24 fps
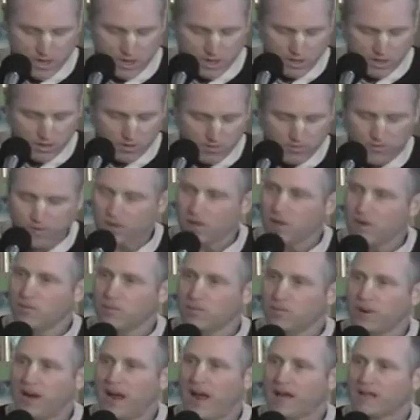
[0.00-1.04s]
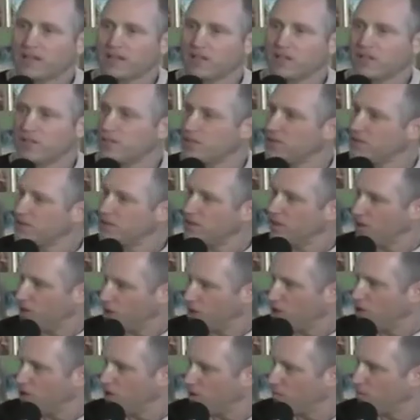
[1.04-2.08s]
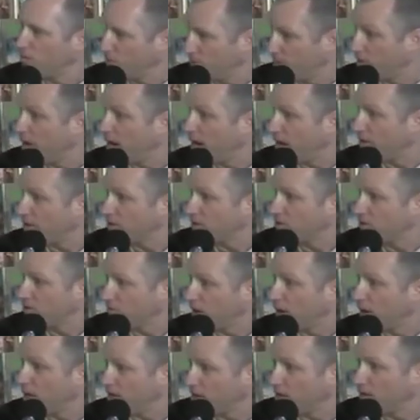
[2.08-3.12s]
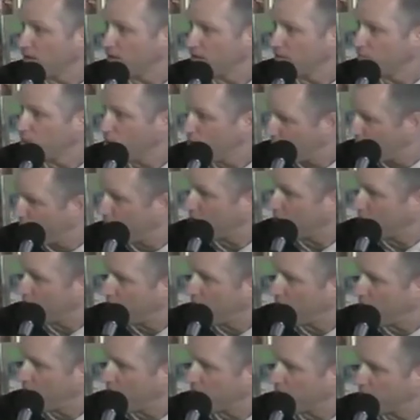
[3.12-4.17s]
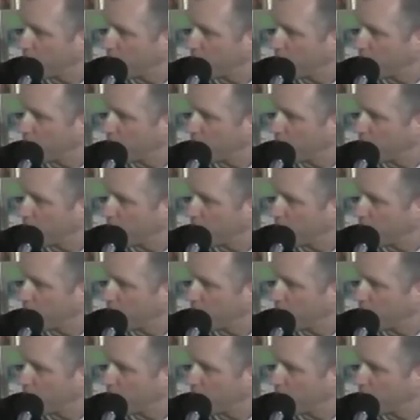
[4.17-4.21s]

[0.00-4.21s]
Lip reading: you do. If you don't practice, you don't progress, right? Music, you have